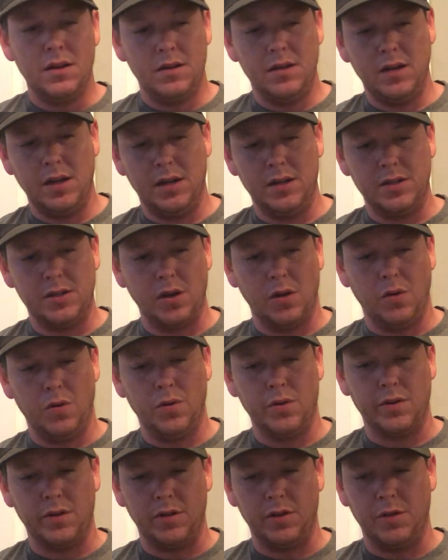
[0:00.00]
does
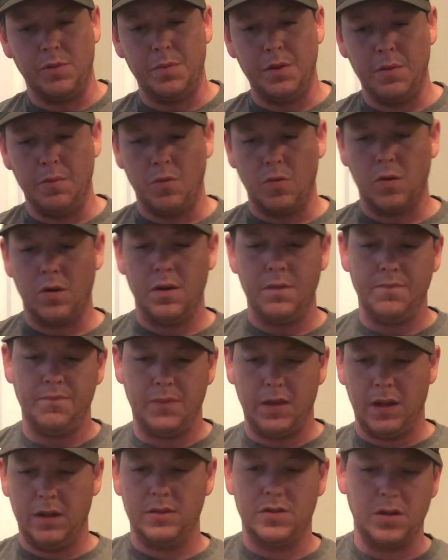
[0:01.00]
hold a little bit more,
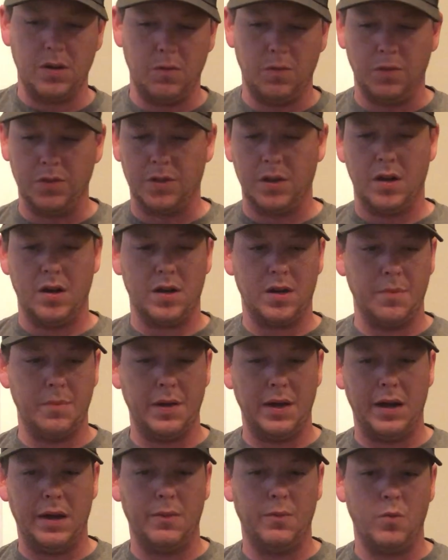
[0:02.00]
and so we'll talk
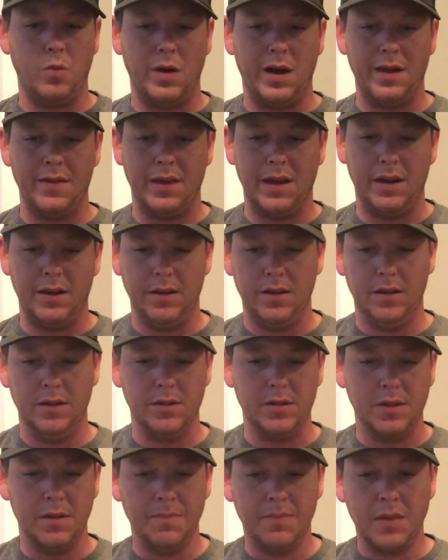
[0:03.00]
about why that
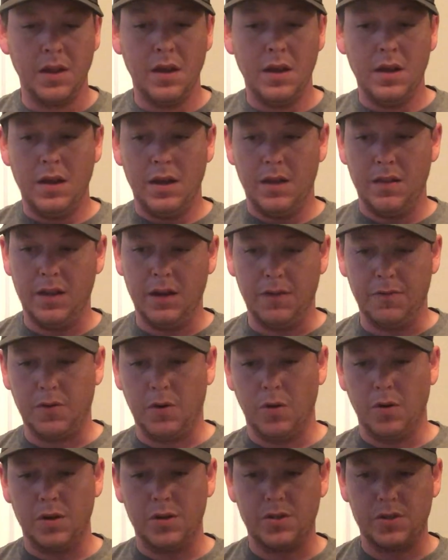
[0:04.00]
is. And then, of
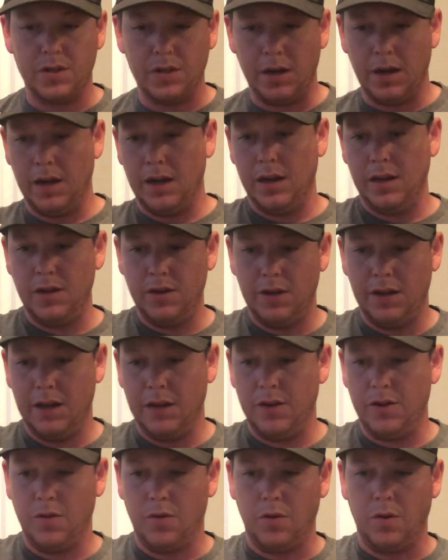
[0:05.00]
course, you
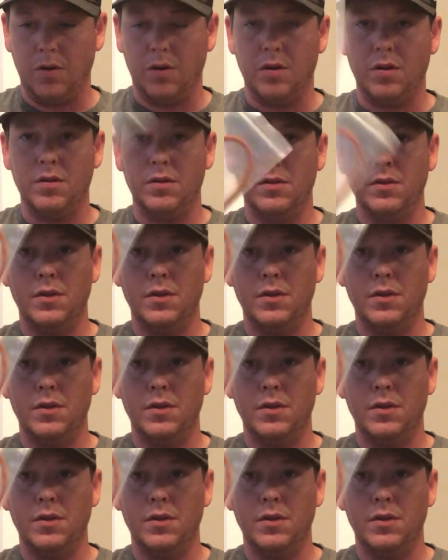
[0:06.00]
get your